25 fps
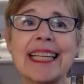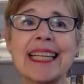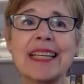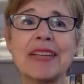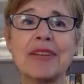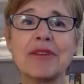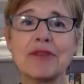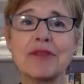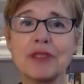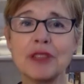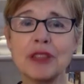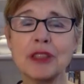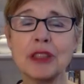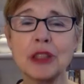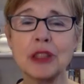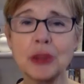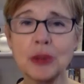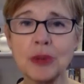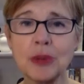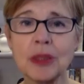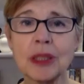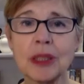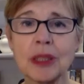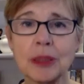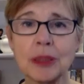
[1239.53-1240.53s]
in
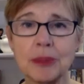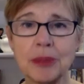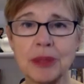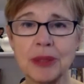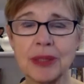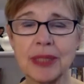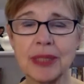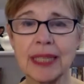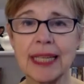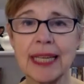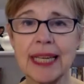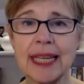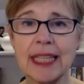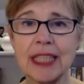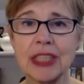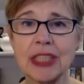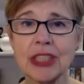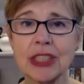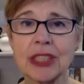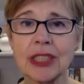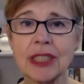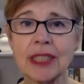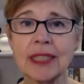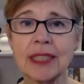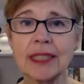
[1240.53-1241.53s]
virtual
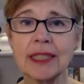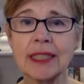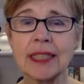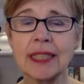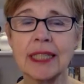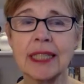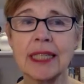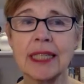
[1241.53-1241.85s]
communication,